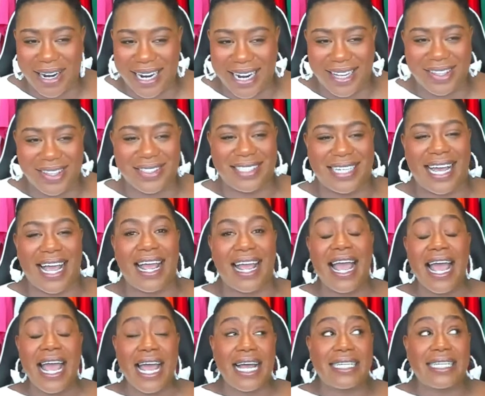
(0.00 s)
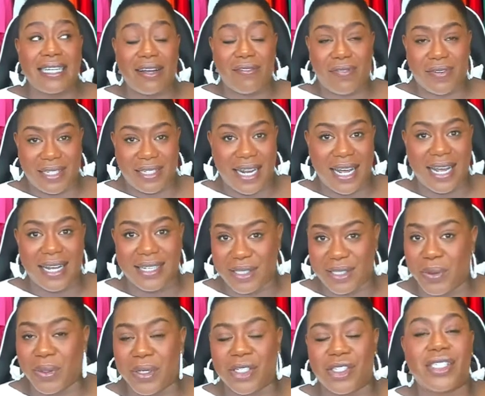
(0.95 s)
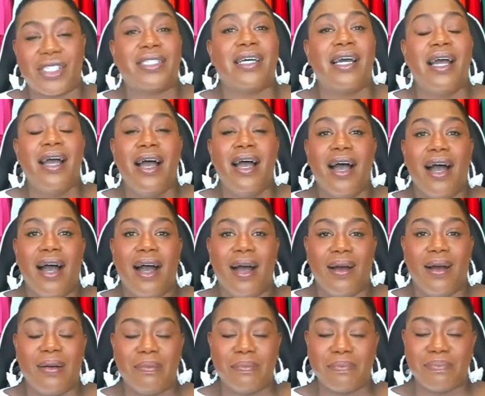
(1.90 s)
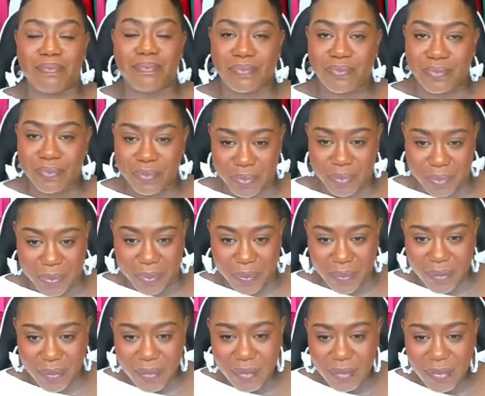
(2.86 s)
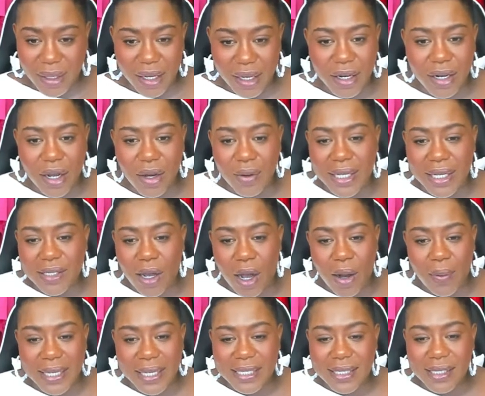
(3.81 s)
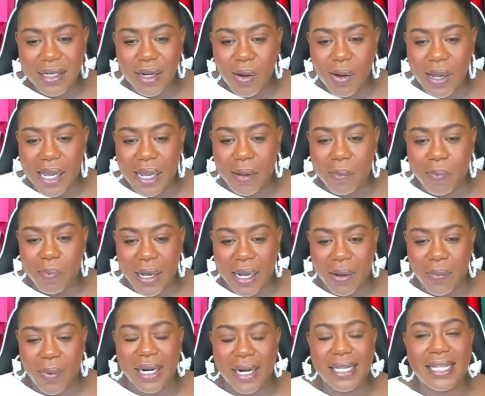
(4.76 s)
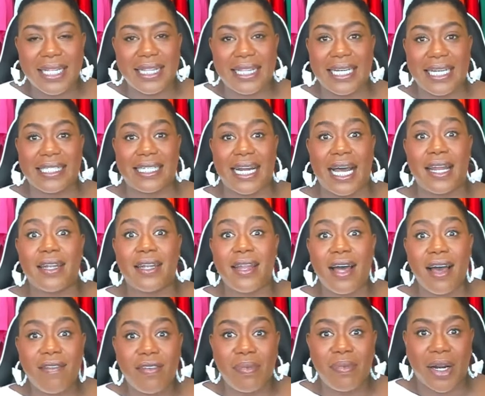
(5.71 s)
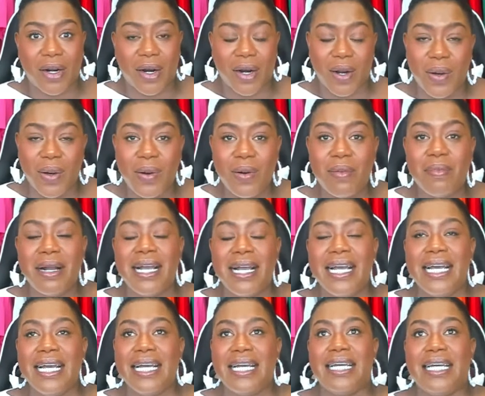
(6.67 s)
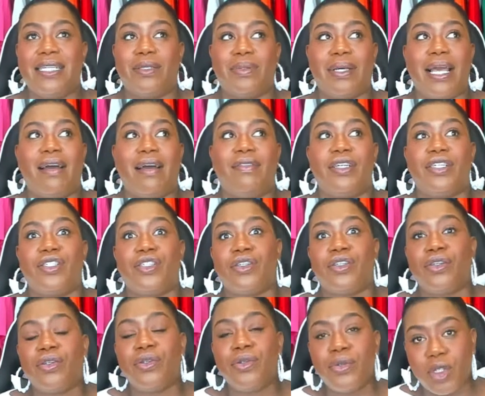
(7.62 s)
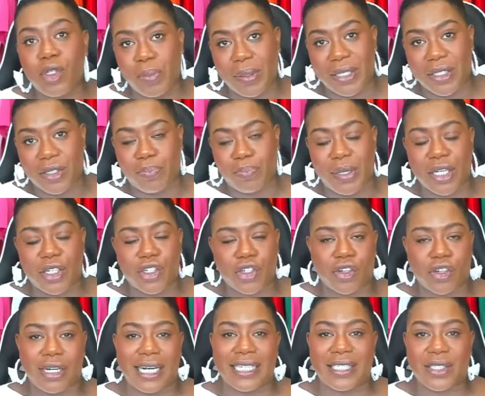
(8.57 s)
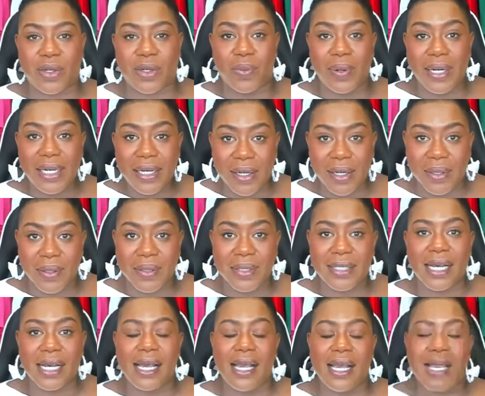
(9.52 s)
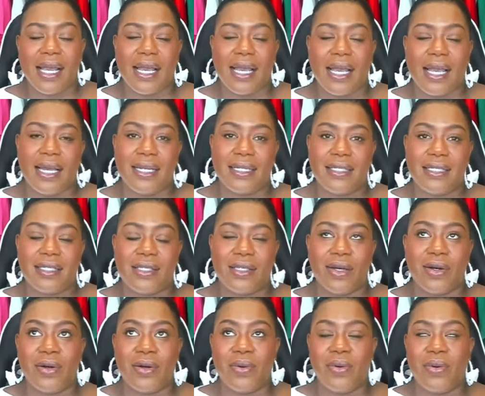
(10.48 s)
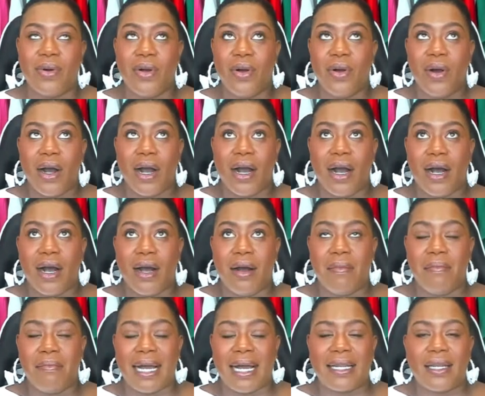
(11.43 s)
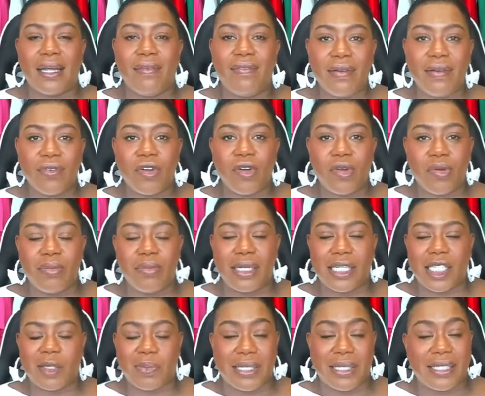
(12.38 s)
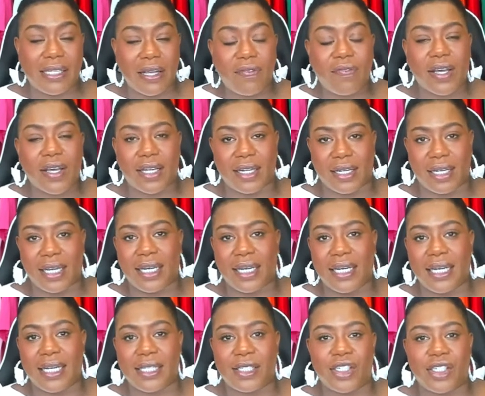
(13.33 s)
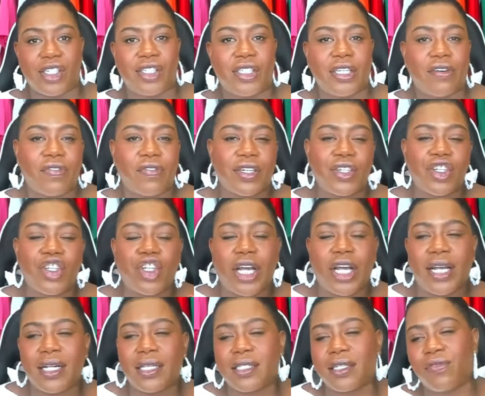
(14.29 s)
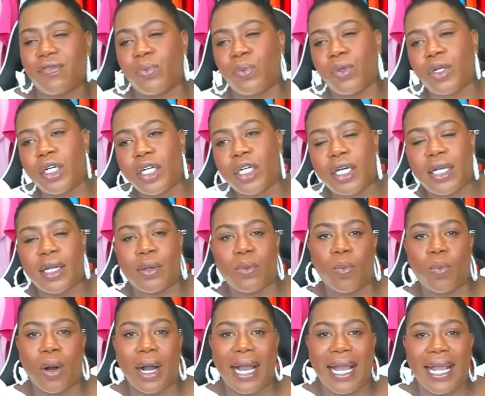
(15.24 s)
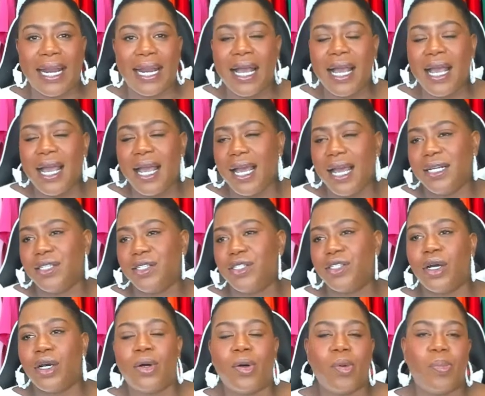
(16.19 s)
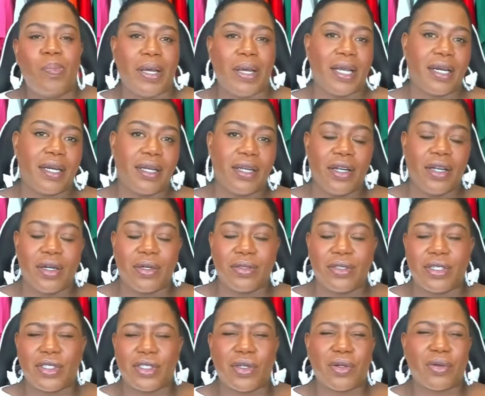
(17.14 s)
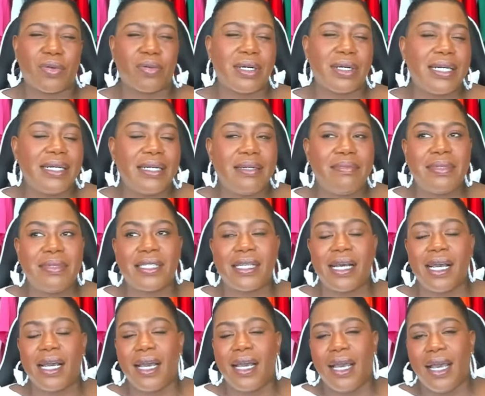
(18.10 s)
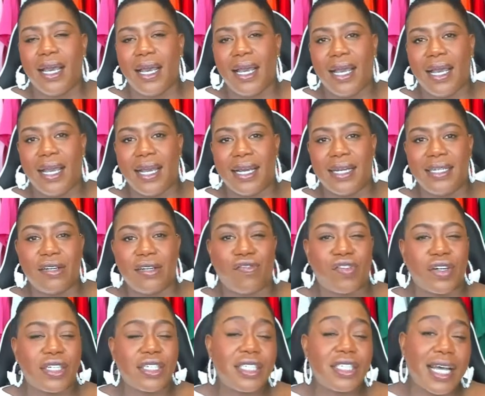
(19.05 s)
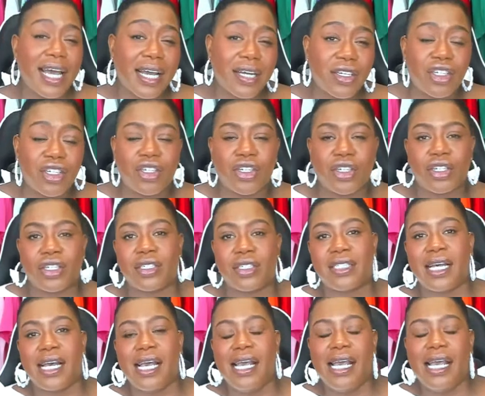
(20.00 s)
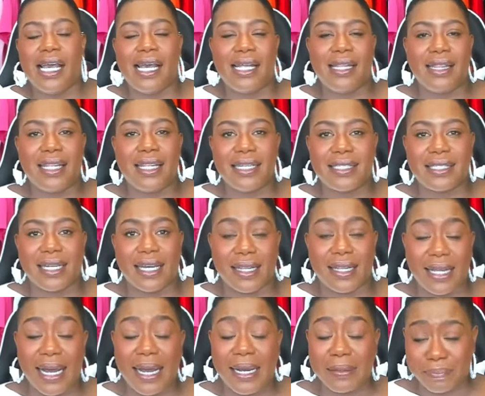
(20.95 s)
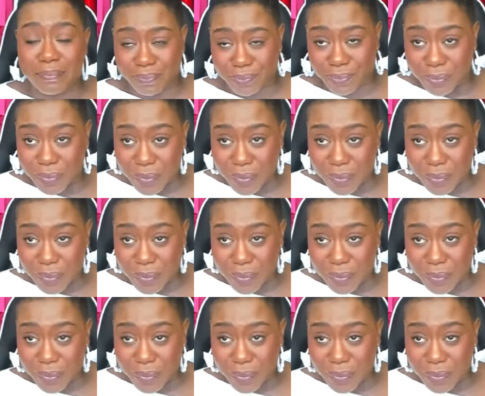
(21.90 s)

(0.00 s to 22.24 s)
every other day, except for today. It's gorgeous. Um, it's always snowing. But one of the things that I love about our home is we have these huge picturesque windows. And so my living room specifically is just different shades of wood and white and taupe and, just creams and different textures and things like that.